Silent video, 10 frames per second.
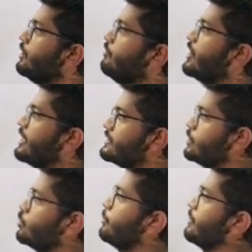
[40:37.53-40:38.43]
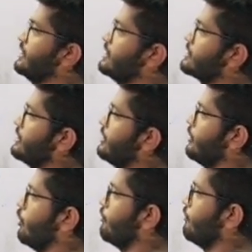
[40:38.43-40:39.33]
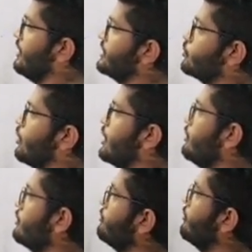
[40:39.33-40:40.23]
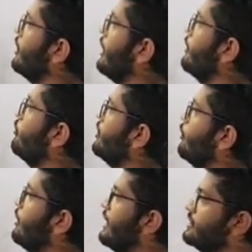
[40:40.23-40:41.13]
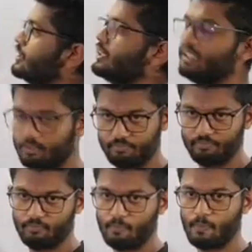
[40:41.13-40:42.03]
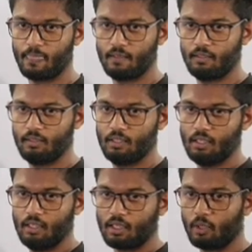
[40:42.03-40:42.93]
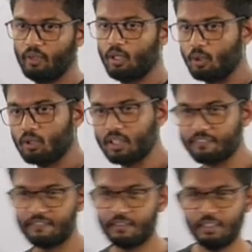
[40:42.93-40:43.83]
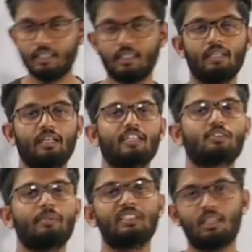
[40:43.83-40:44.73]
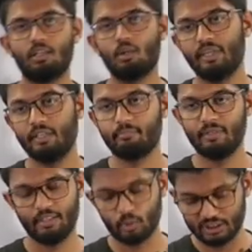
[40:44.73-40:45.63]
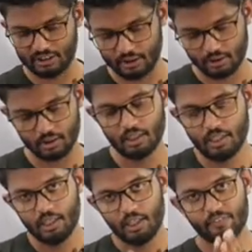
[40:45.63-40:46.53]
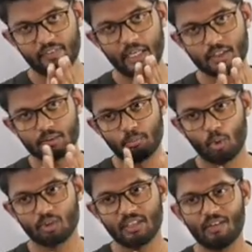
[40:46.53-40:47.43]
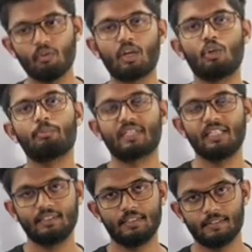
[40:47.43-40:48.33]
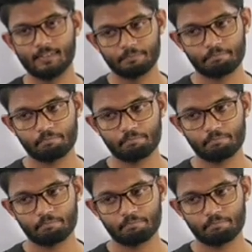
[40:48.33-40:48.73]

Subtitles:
You can see two operations. Of p is 1 and we have an addition here. Now we know if in an expression or in an equation, if there is more than one operation,